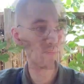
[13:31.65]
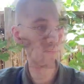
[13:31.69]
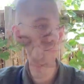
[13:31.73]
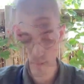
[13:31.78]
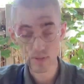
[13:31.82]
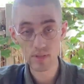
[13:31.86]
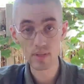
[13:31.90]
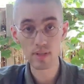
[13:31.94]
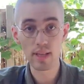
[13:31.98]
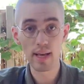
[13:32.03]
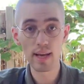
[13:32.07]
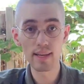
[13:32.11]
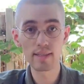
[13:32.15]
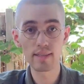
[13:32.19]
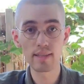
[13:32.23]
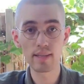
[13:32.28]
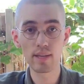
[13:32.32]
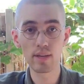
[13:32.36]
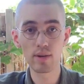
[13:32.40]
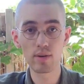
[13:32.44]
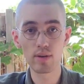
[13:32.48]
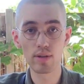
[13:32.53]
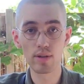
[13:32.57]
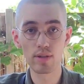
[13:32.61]
But the last thing
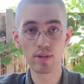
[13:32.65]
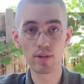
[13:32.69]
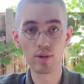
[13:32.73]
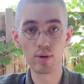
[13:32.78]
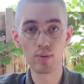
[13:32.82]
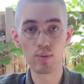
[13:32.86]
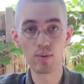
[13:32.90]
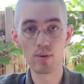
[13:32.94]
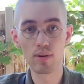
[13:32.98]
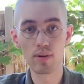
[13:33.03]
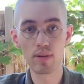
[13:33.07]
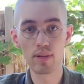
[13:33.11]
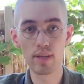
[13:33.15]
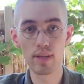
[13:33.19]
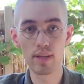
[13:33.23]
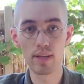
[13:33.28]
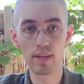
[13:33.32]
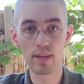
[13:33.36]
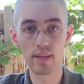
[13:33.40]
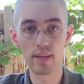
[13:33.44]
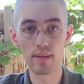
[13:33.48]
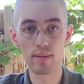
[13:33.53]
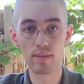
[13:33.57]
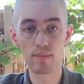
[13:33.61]
you could do
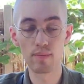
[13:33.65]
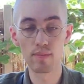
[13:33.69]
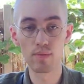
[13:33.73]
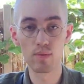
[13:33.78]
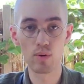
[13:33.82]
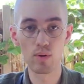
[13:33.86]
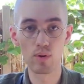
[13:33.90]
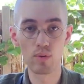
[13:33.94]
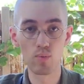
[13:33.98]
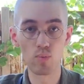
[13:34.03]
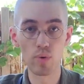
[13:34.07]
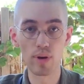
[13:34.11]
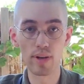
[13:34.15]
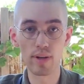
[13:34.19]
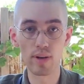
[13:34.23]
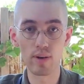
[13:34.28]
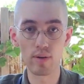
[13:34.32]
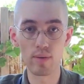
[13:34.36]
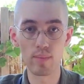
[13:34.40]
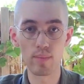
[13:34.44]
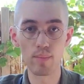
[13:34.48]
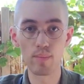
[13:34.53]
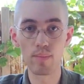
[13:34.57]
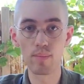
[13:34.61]
is, for
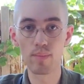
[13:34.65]
windowed